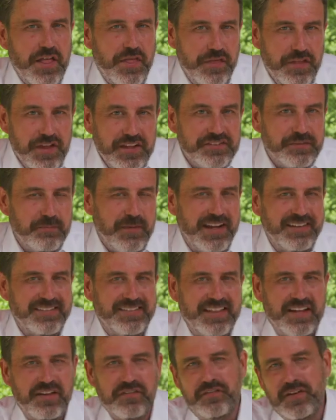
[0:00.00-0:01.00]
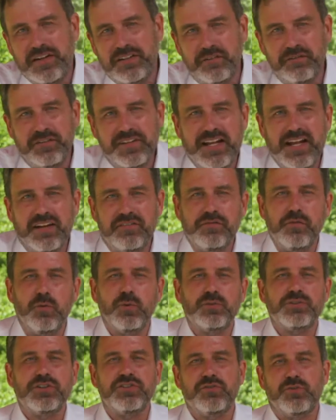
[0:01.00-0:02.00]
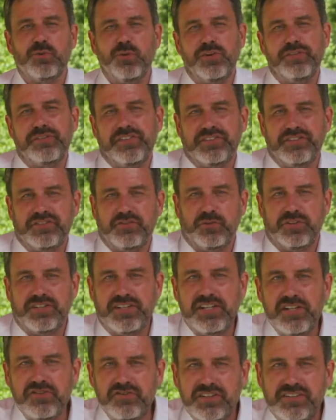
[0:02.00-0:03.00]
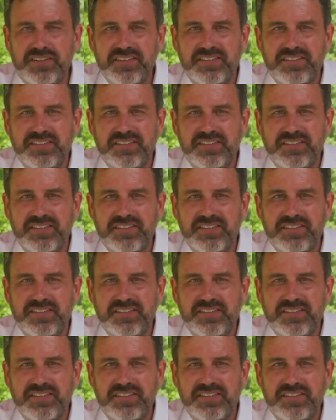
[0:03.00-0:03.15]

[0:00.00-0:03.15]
This meant they effectively had full control of the strategic